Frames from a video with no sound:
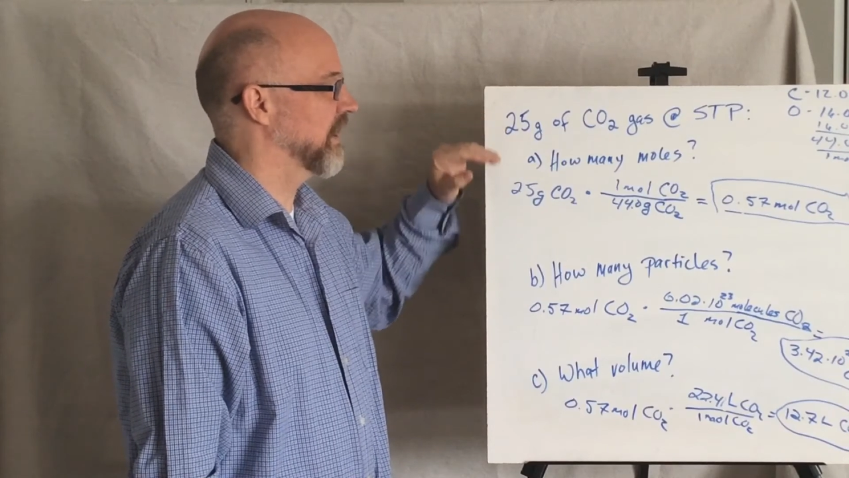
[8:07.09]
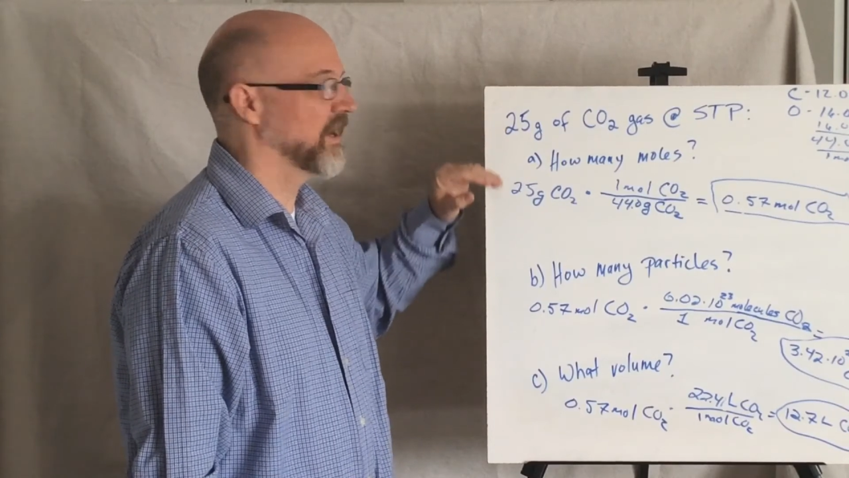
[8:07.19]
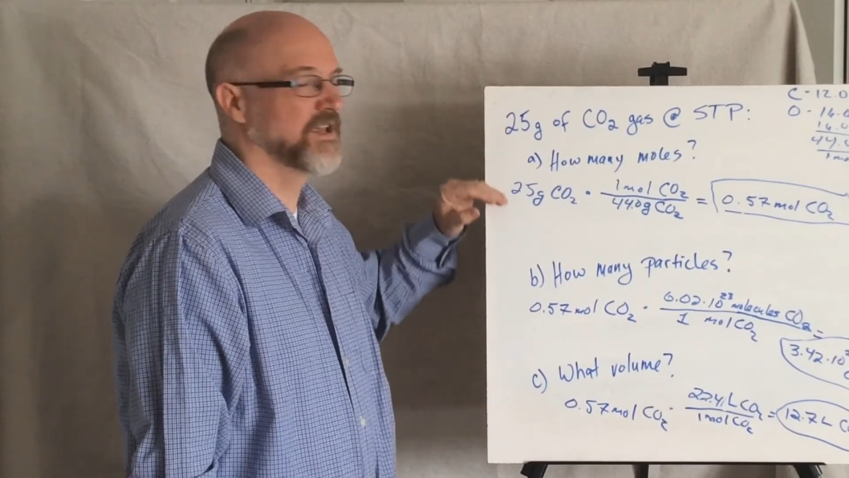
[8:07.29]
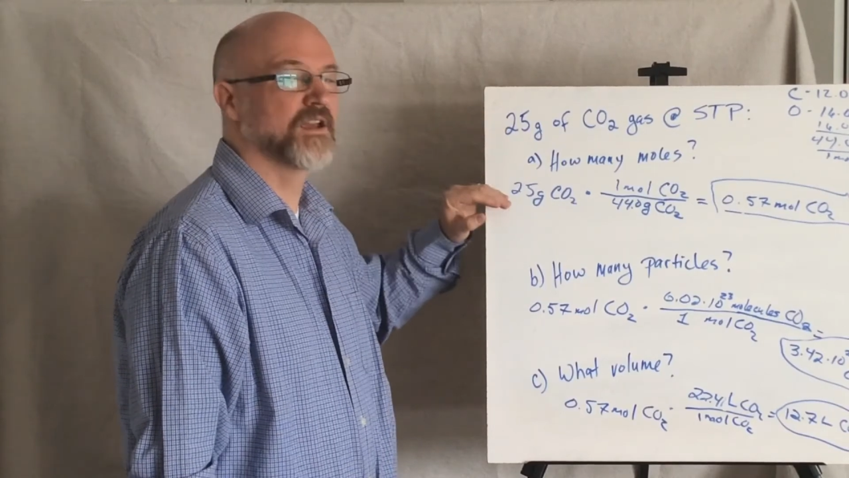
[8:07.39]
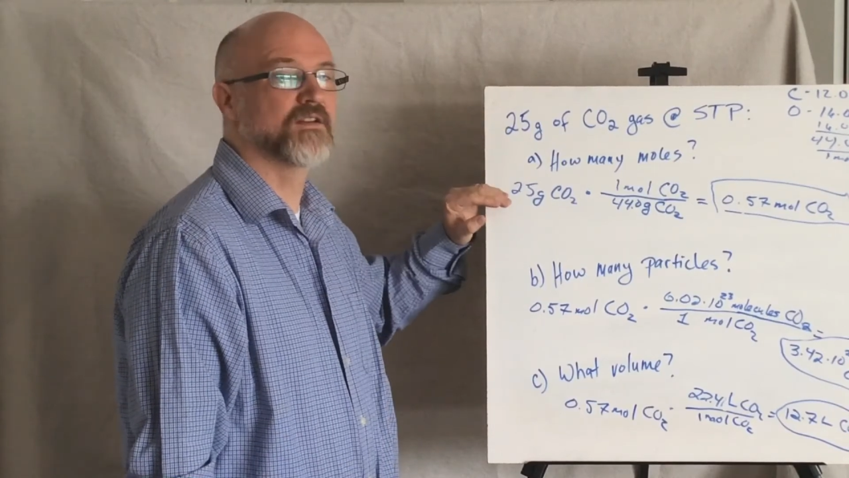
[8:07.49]

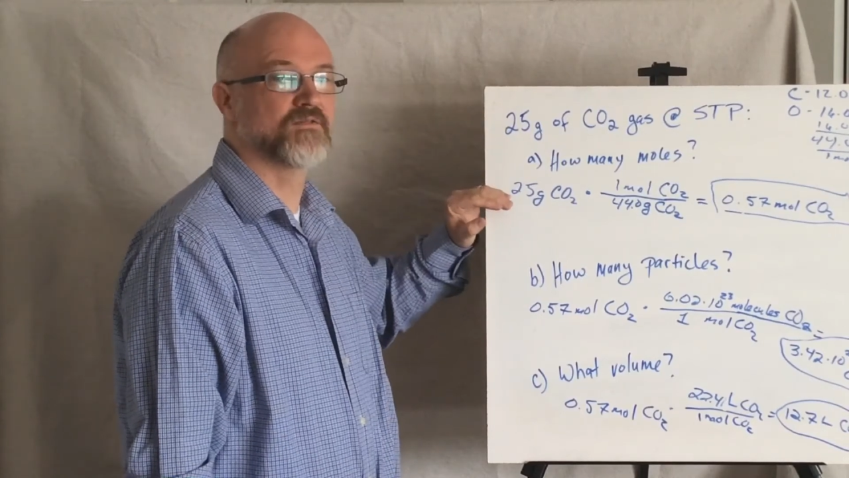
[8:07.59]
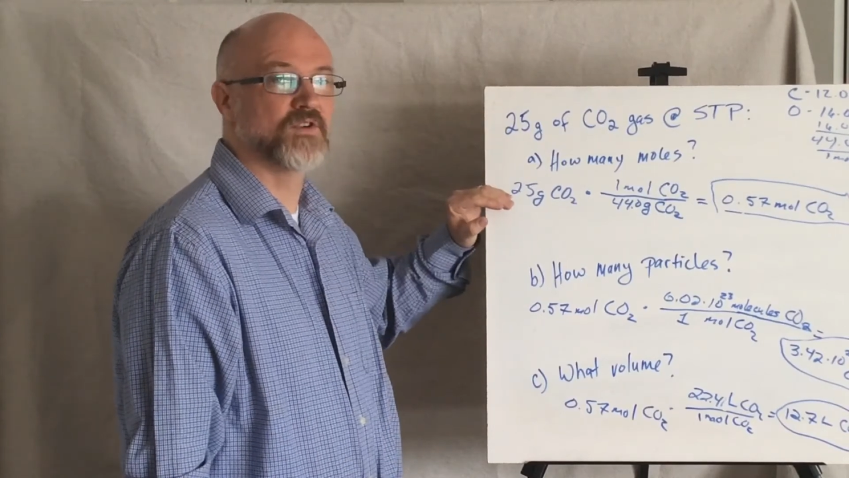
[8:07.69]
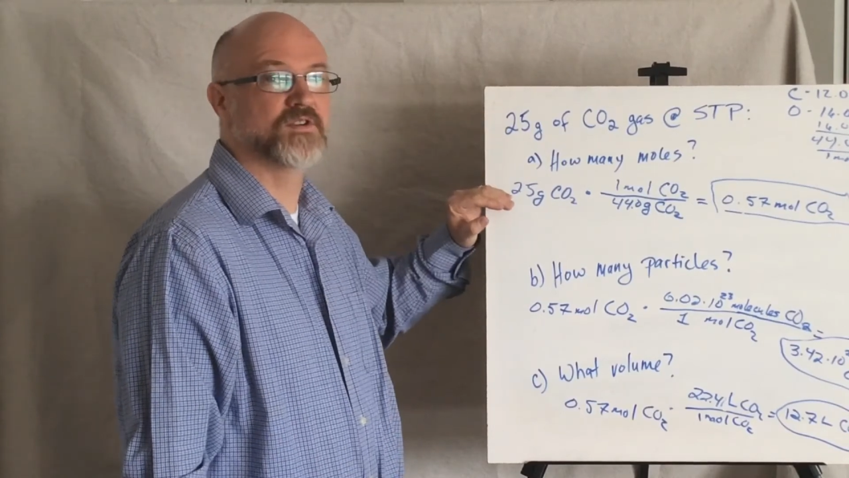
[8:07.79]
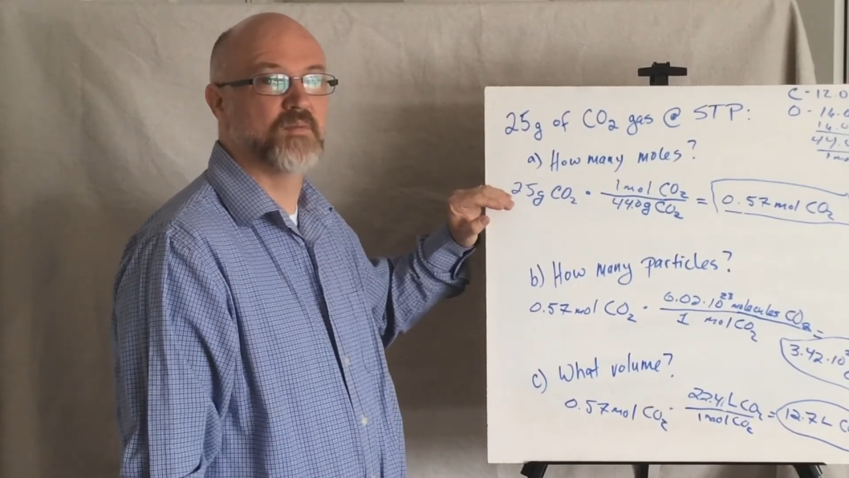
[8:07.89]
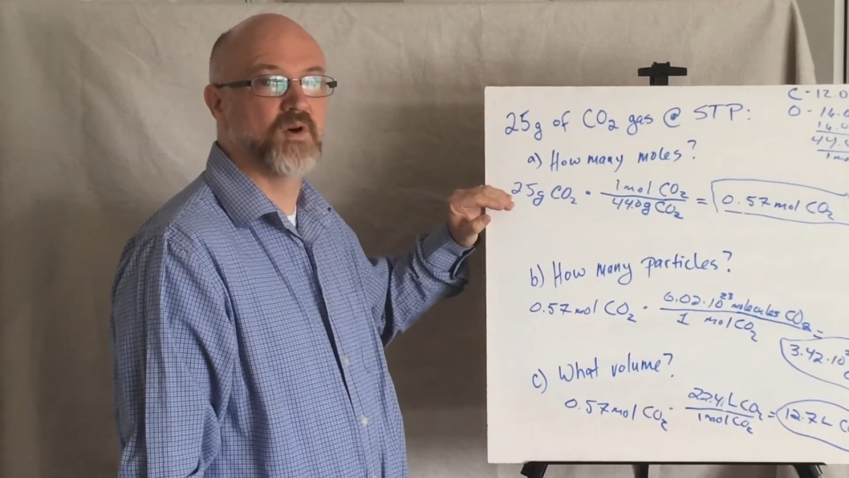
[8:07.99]
I can
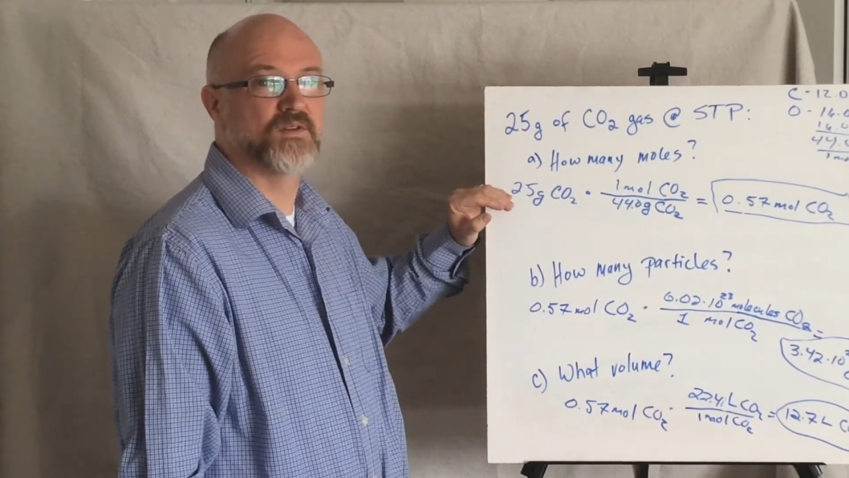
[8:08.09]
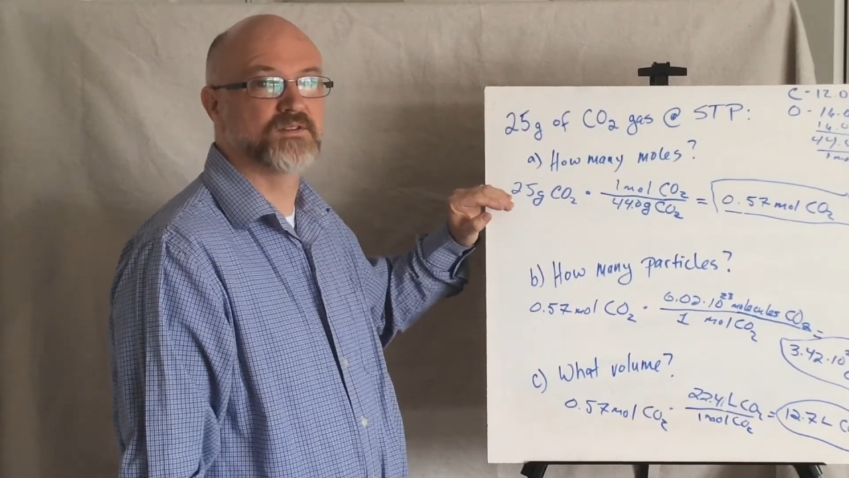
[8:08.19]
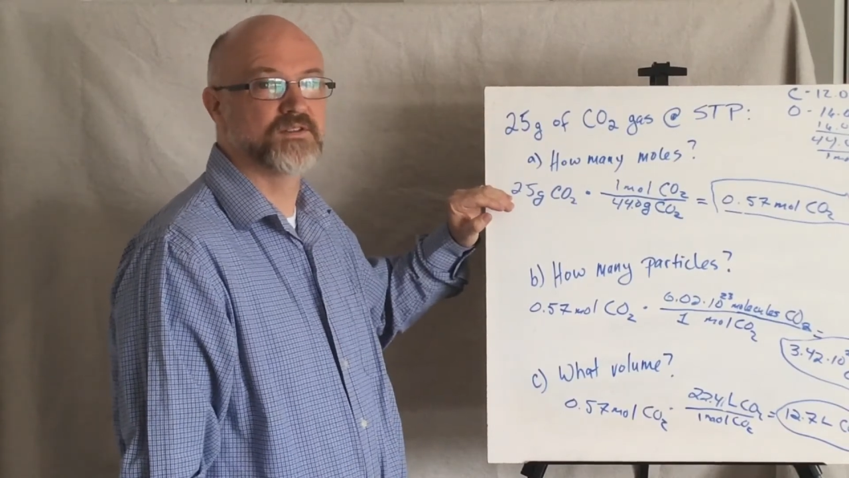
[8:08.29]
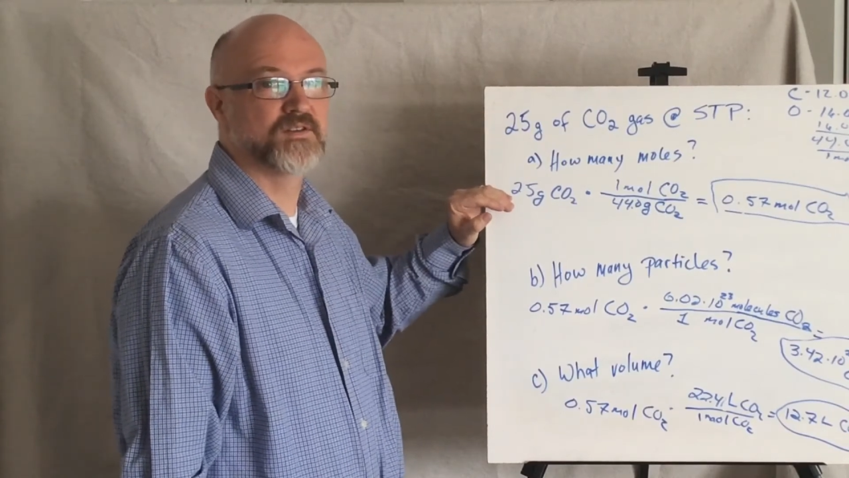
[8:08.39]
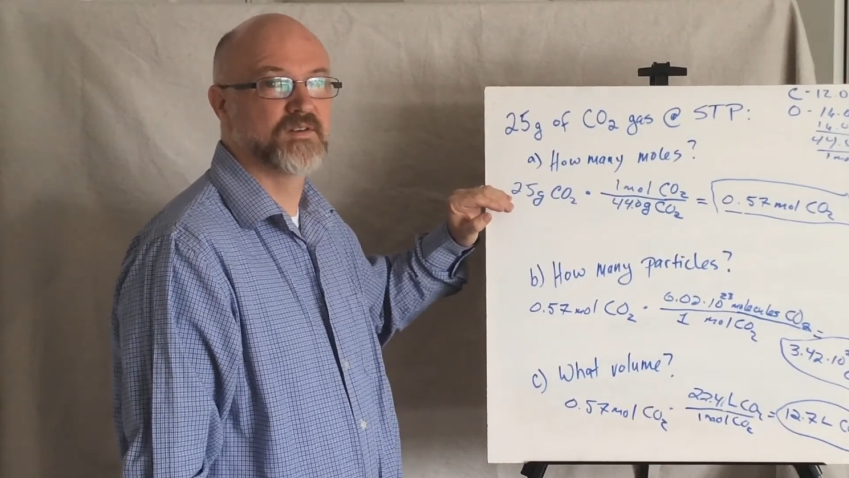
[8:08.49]
convert to moles.